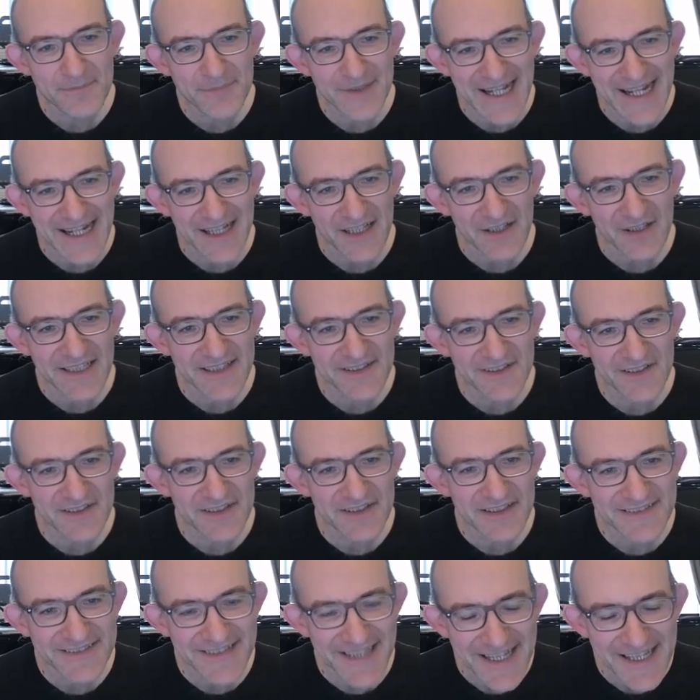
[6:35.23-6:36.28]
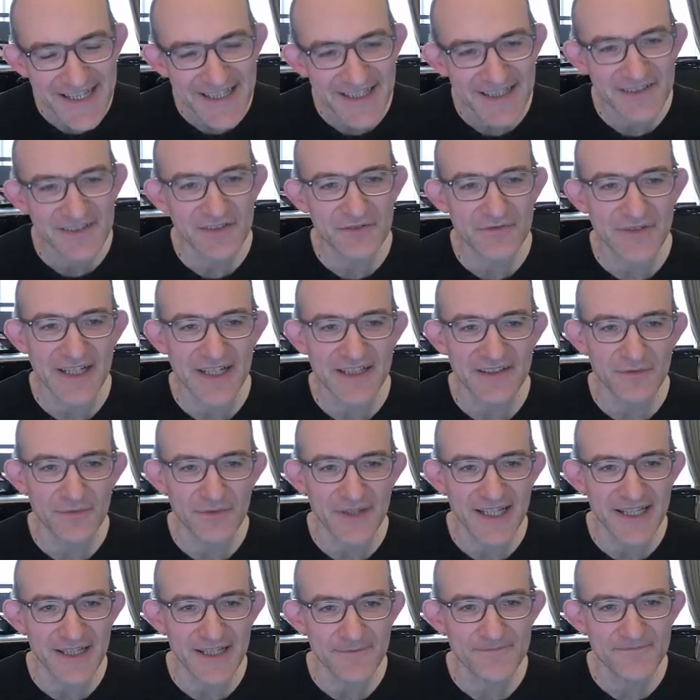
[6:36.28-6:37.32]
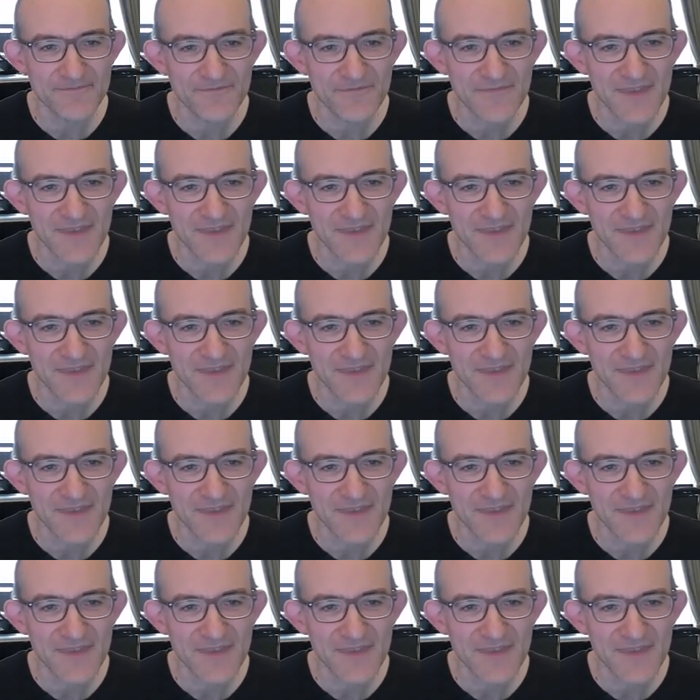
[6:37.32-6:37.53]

black is going to take it straight away.